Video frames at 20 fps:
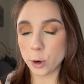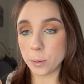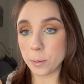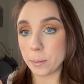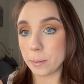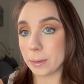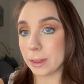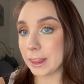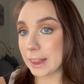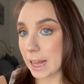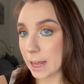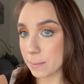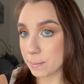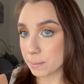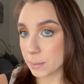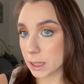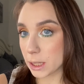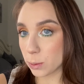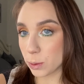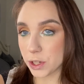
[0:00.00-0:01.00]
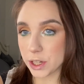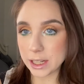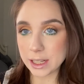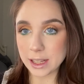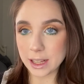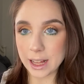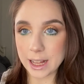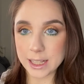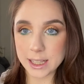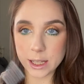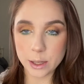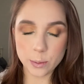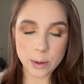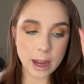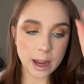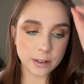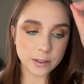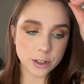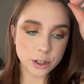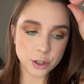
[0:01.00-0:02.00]
lips, which is the last thing we
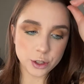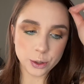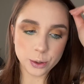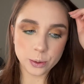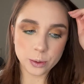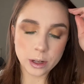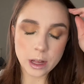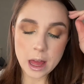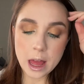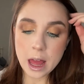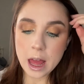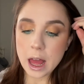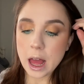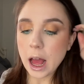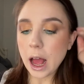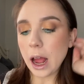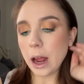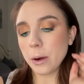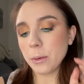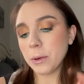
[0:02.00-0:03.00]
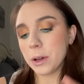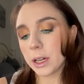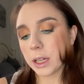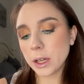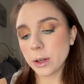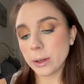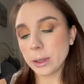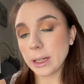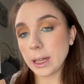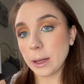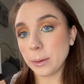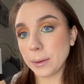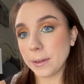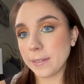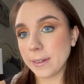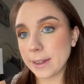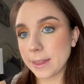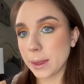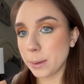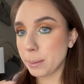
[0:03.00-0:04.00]
have to do, I want to go along with
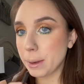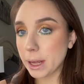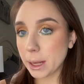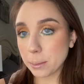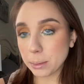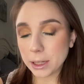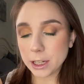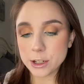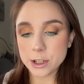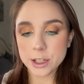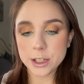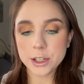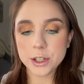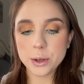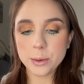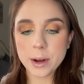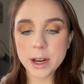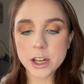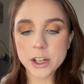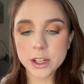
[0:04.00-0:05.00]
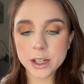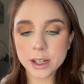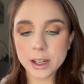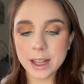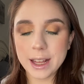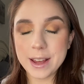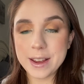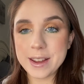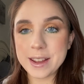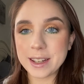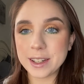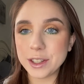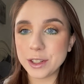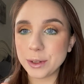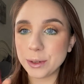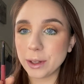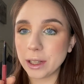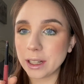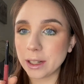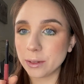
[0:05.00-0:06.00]
like the pink blush situation and
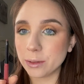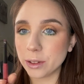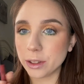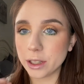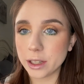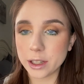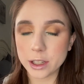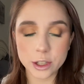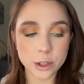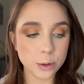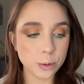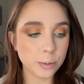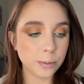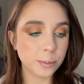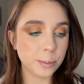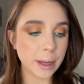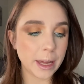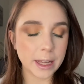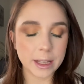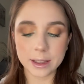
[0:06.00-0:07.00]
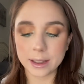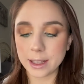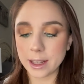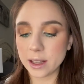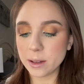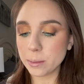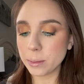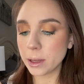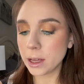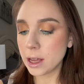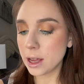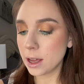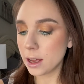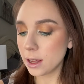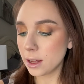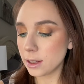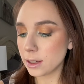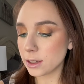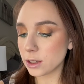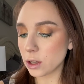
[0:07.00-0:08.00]
do like a really cute pink lip.
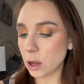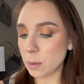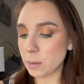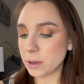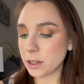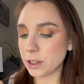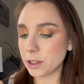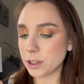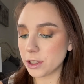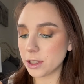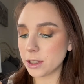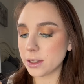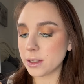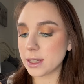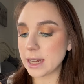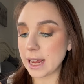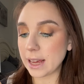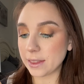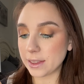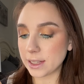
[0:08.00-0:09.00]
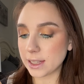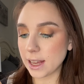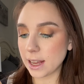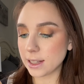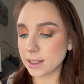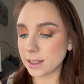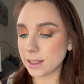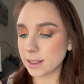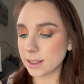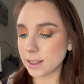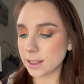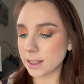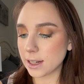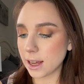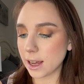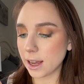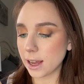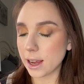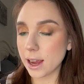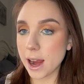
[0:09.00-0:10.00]
So I'm going to take this Essence
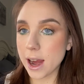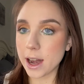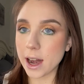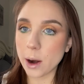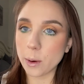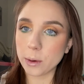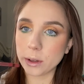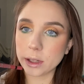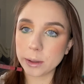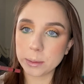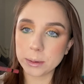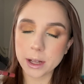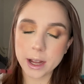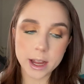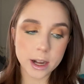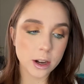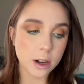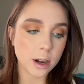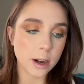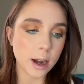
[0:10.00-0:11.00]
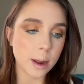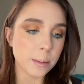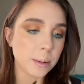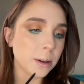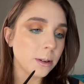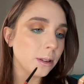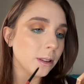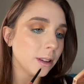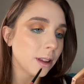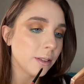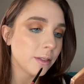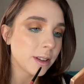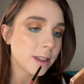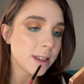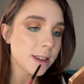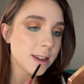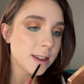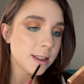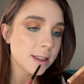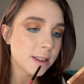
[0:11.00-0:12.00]
Stay 8-Hour Lip Liner. I've been loving
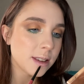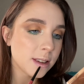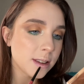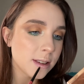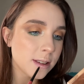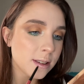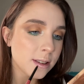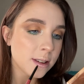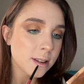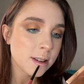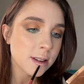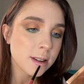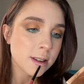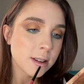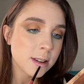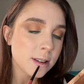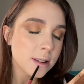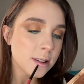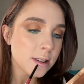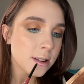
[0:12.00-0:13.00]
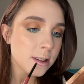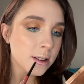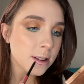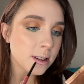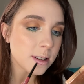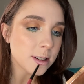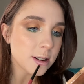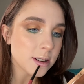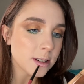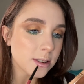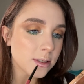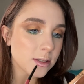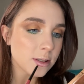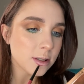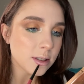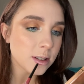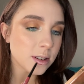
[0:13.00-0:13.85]
these. I don't know the